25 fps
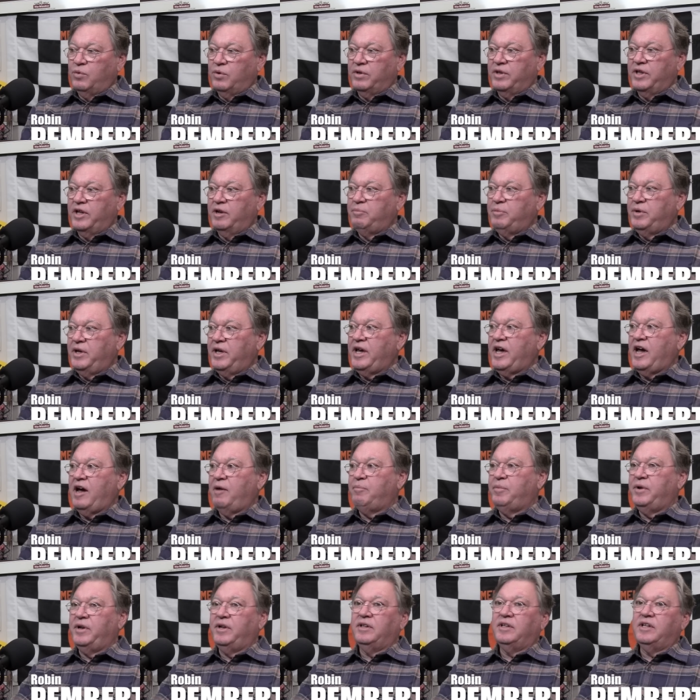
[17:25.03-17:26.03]
where they'd be
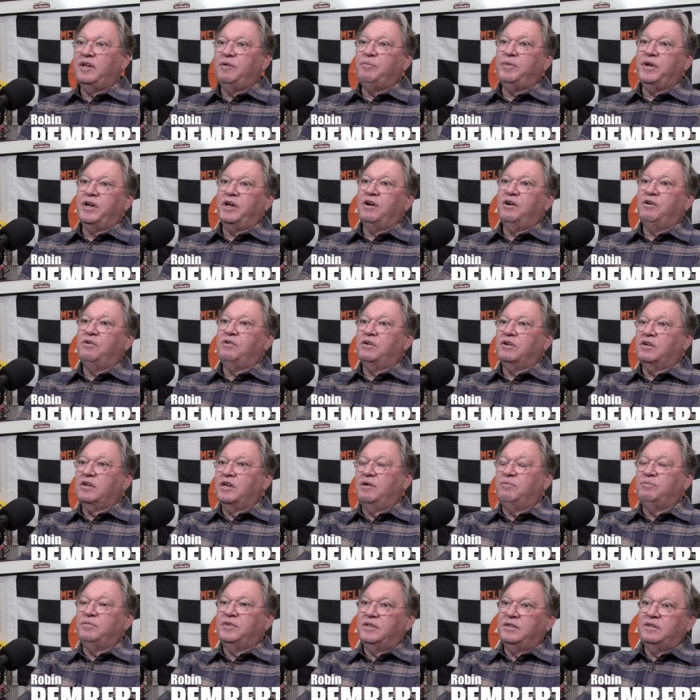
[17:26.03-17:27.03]
happy to let me go to
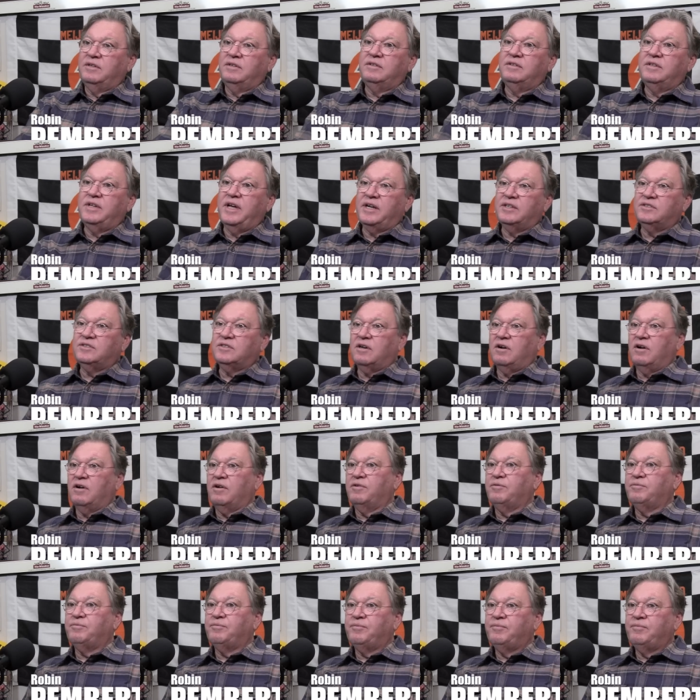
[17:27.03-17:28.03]
come to
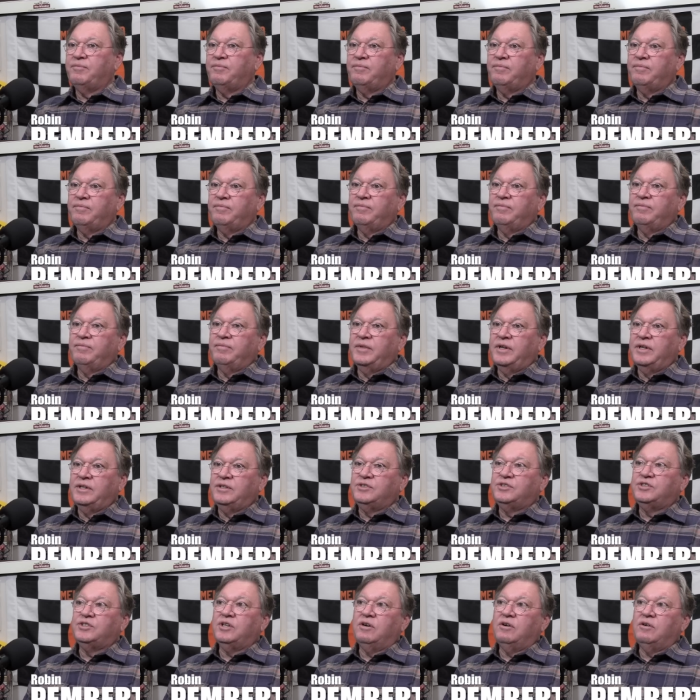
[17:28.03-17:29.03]
NASCAR.
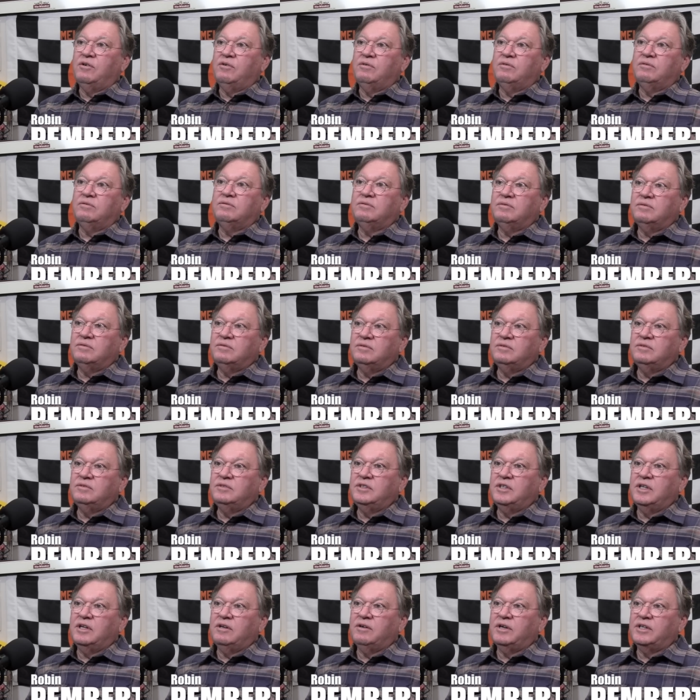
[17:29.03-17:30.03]
And so,
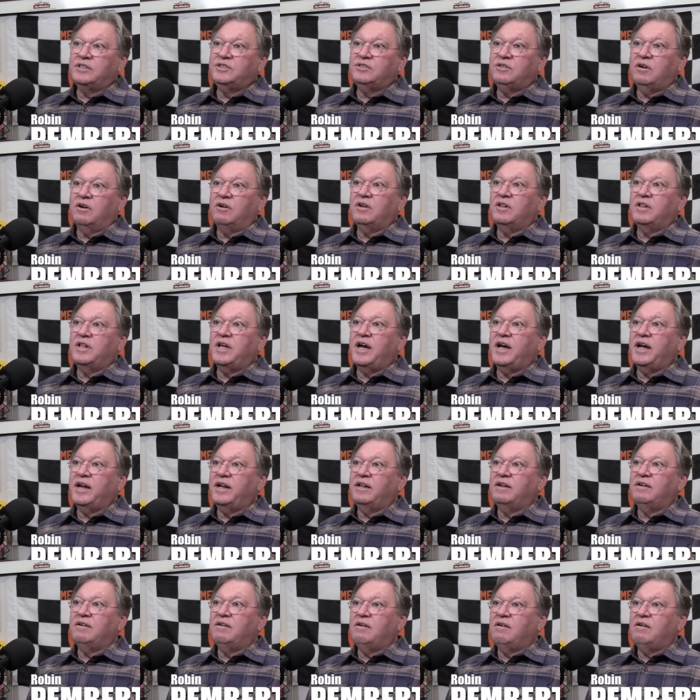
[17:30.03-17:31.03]
you know, I started
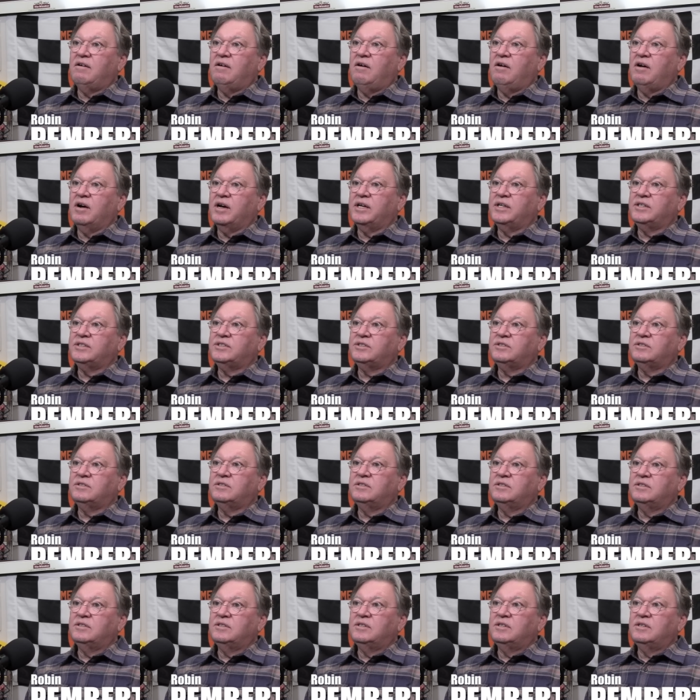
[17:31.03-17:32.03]
that in
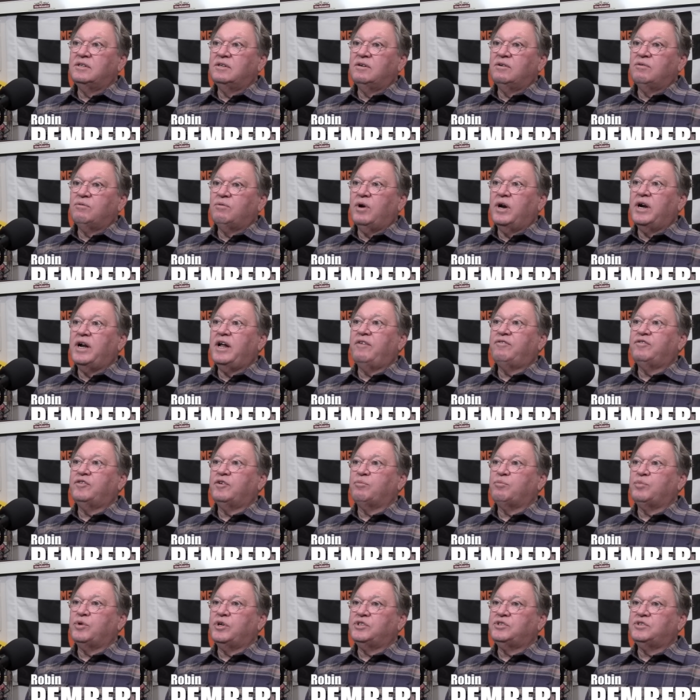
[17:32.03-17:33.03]
August, right
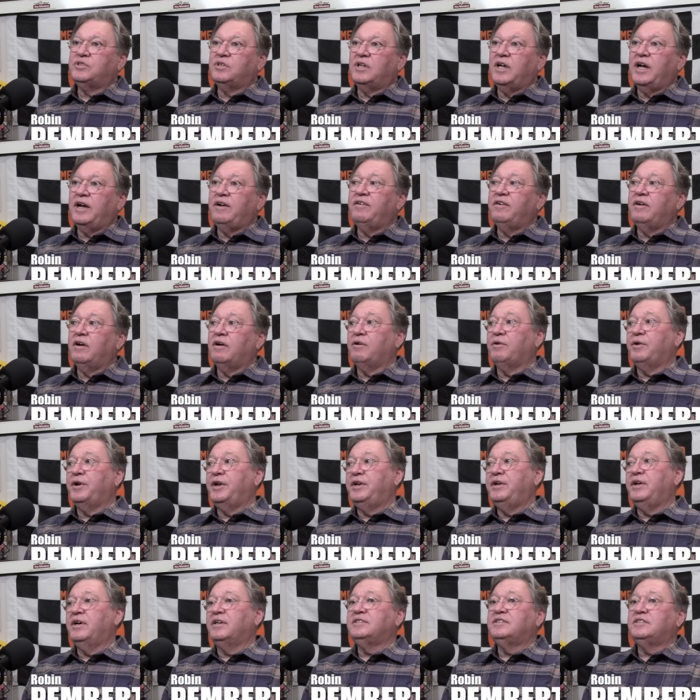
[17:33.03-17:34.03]
after Bristol. I had
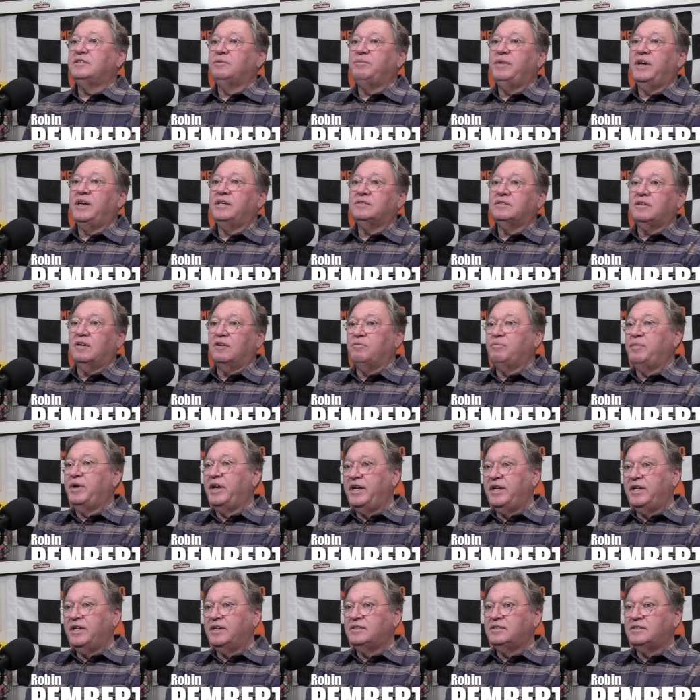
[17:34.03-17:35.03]
already done some NASCAR
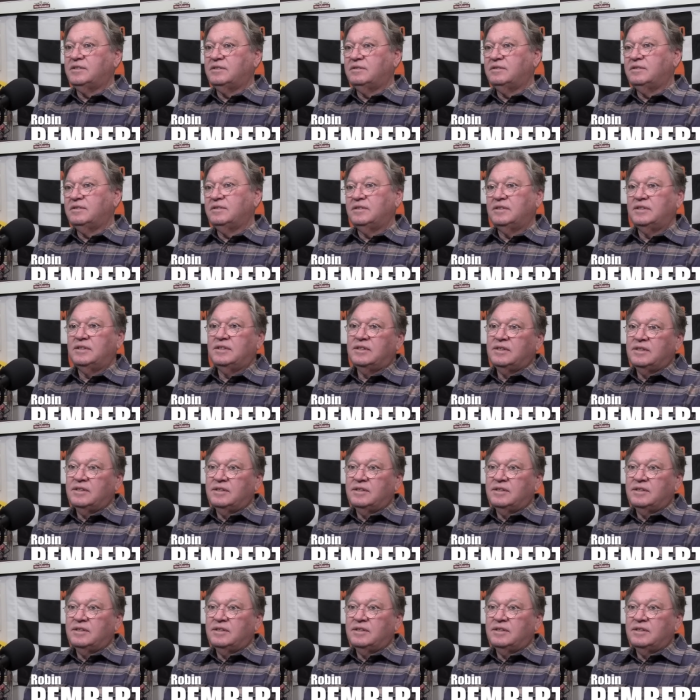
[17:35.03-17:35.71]
meetings,